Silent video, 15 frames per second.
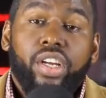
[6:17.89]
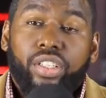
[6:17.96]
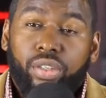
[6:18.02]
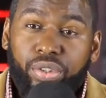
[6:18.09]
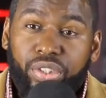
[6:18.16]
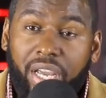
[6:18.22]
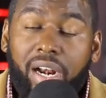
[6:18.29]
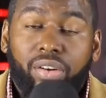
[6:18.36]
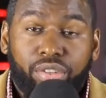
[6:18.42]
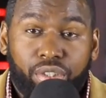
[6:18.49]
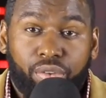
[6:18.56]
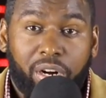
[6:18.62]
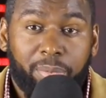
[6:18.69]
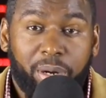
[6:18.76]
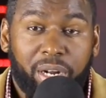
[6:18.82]
So shout out to
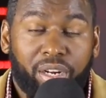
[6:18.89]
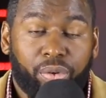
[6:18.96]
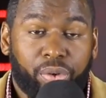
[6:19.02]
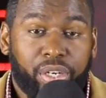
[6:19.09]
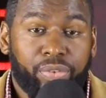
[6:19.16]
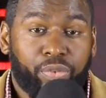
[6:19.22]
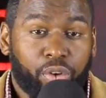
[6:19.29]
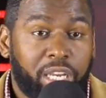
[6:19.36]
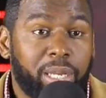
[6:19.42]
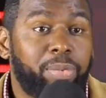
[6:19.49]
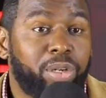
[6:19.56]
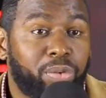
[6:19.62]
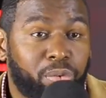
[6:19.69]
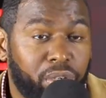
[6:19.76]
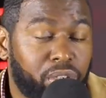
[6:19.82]
Draymond Green for
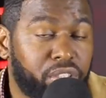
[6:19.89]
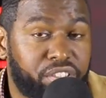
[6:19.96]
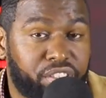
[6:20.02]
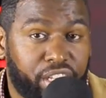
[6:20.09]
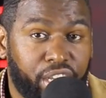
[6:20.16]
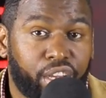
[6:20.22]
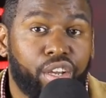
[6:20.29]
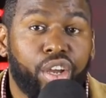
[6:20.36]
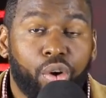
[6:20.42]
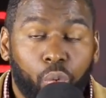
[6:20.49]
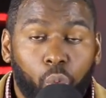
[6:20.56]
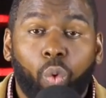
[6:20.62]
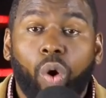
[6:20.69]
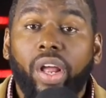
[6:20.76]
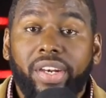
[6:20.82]
keeping it real and saying
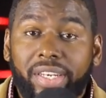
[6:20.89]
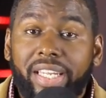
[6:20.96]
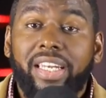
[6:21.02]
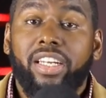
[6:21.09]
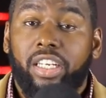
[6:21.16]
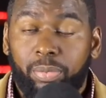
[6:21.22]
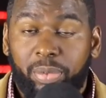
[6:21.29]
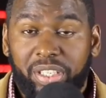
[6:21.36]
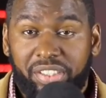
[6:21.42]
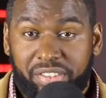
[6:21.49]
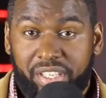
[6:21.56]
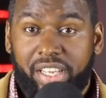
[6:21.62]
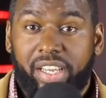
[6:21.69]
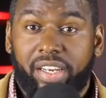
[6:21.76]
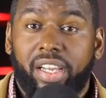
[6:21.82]
what needed to be
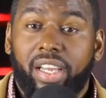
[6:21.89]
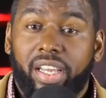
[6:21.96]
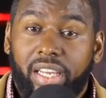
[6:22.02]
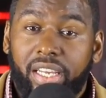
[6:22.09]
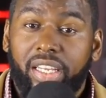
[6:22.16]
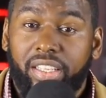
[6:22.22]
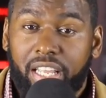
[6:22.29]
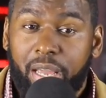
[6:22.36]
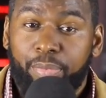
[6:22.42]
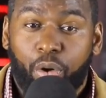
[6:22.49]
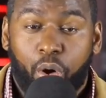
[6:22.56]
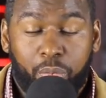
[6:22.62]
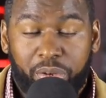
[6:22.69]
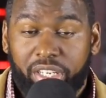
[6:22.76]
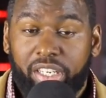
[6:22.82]
said in that
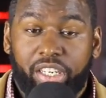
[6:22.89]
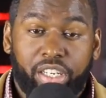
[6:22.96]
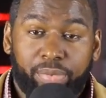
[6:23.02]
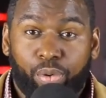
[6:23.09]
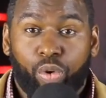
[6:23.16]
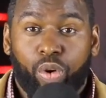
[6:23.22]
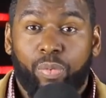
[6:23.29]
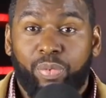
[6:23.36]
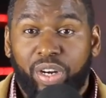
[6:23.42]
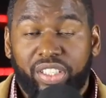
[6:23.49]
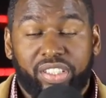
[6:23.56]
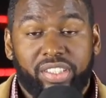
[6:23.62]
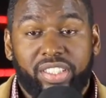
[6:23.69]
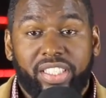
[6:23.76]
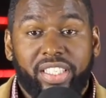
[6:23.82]
moment. He didn't pull
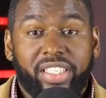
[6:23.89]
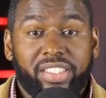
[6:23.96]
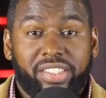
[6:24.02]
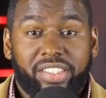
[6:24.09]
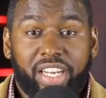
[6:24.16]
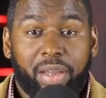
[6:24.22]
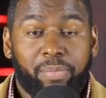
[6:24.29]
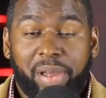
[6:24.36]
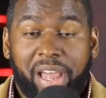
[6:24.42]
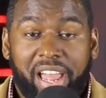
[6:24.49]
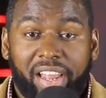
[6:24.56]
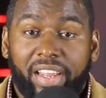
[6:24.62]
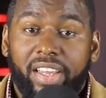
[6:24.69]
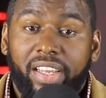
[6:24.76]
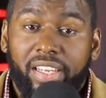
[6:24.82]
punches. He didn't step back.